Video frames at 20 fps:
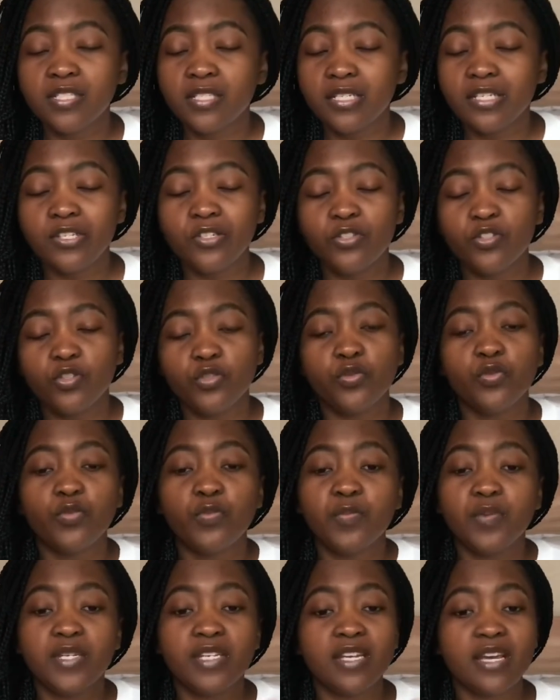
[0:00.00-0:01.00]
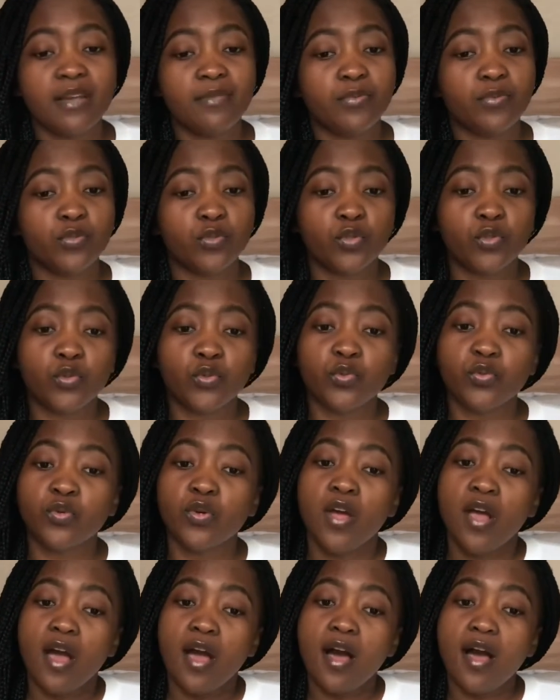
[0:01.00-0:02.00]
you being able to
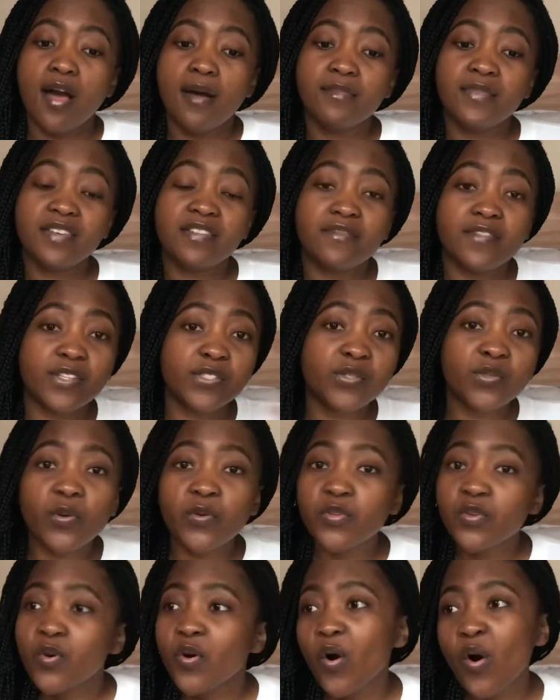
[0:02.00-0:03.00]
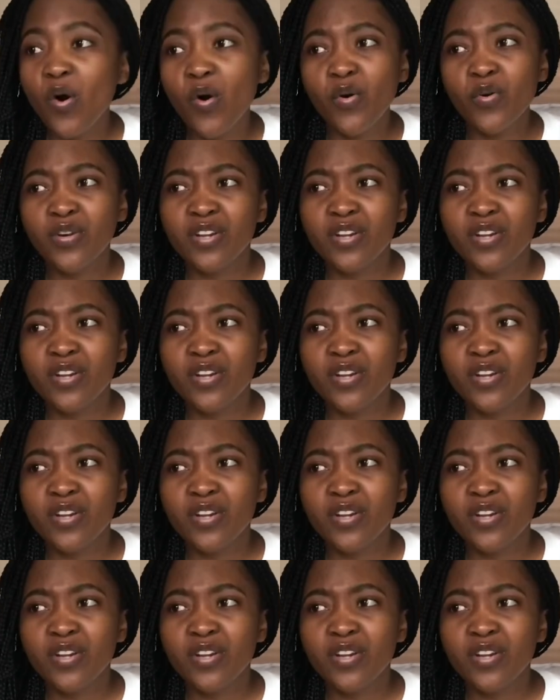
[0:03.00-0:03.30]
invest on your own.